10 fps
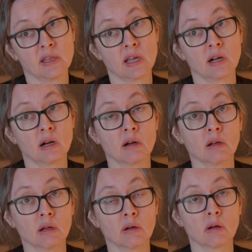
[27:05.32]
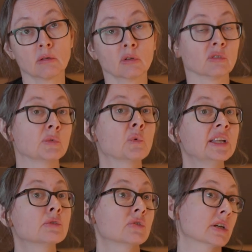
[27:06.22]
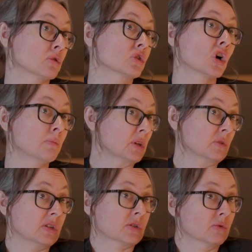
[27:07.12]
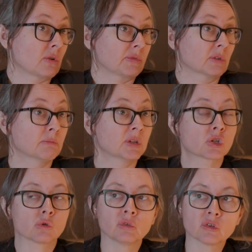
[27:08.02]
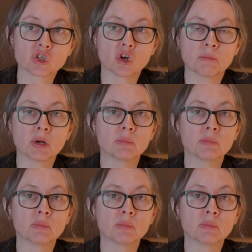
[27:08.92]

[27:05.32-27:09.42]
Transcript: they are not only willing to take the job, because it's often a big shoulder job,